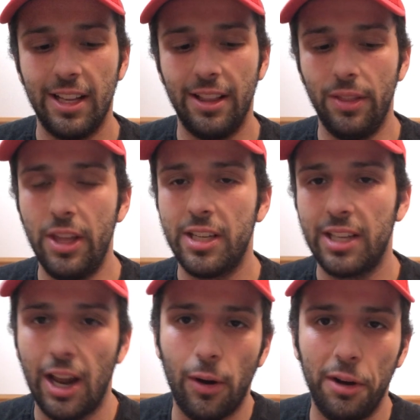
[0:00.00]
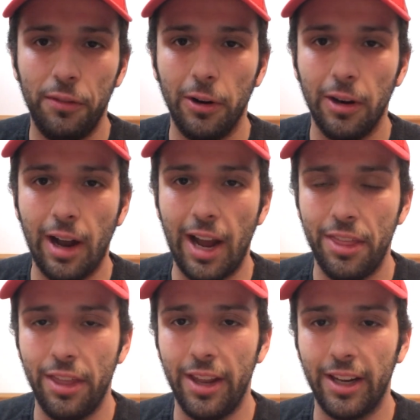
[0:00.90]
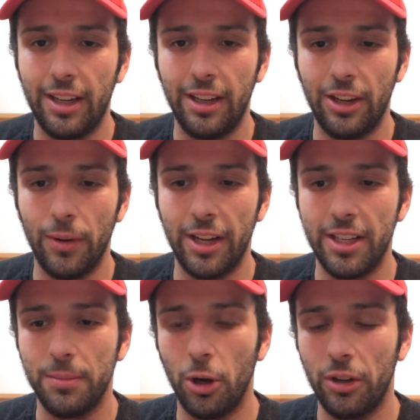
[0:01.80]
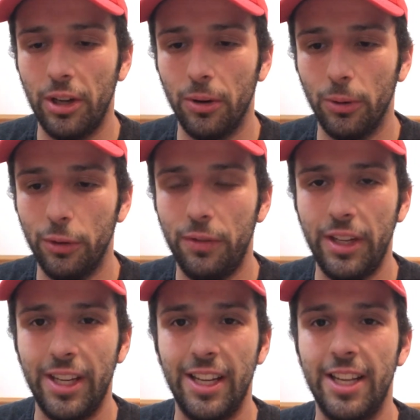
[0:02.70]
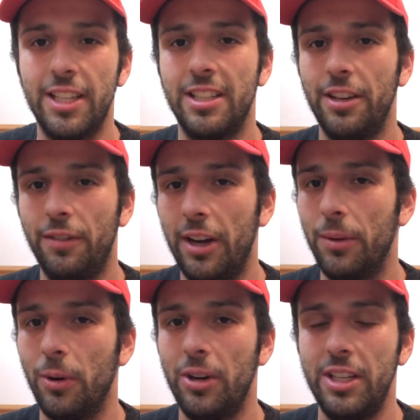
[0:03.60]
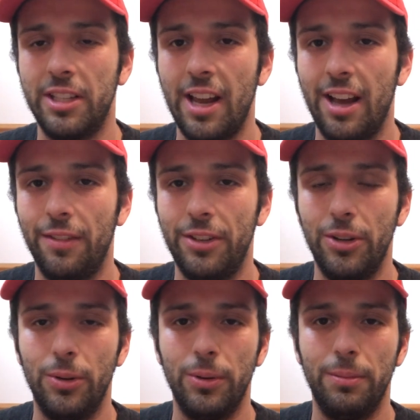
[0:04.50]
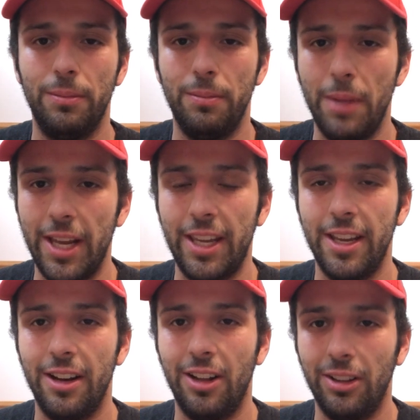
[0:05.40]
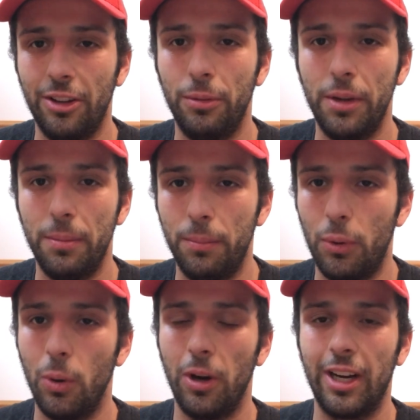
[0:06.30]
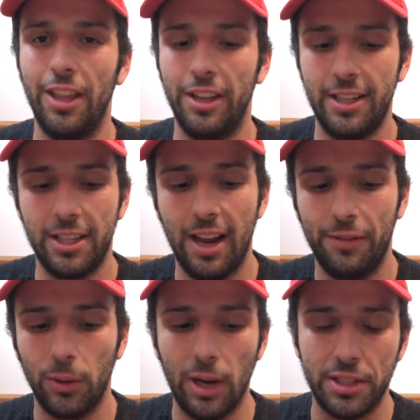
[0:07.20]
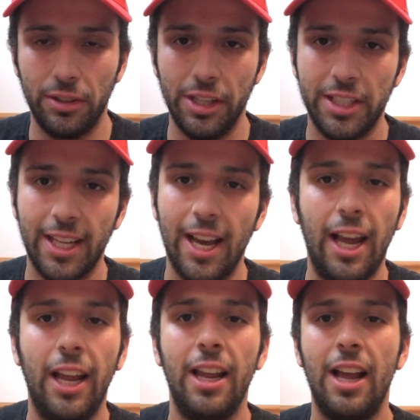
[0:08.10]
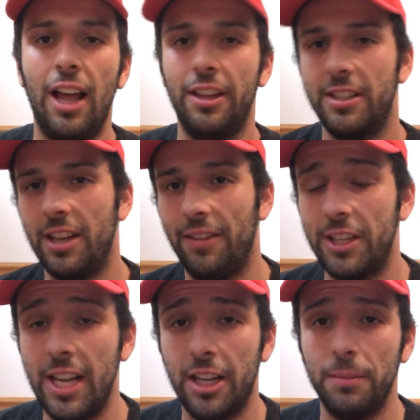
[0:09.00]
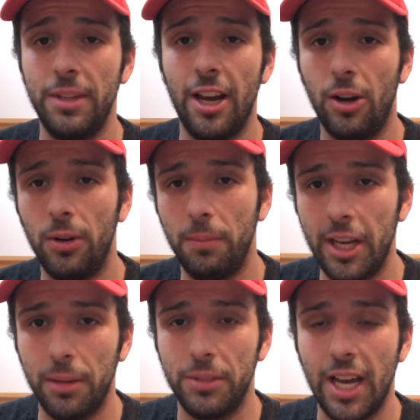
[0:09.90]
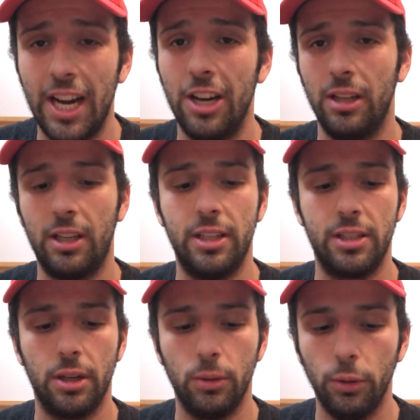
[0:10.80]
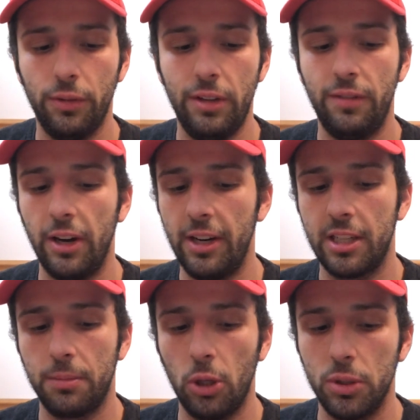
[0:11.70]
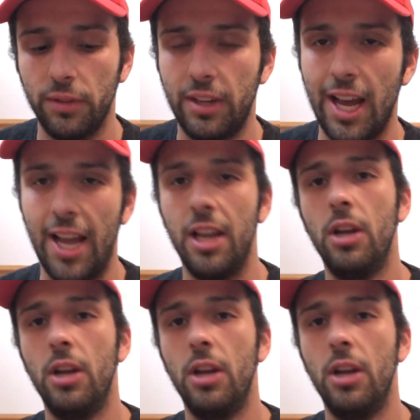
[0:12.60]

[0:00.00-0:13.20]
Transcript: This, however, I think going against Mauricio Ruffi is a fight where he's going to have to make it a little bit boring. I think he's going to have to wrestle this guy. I think he's going to have to take him down, make him tired, because Ruffi, very explosive guy.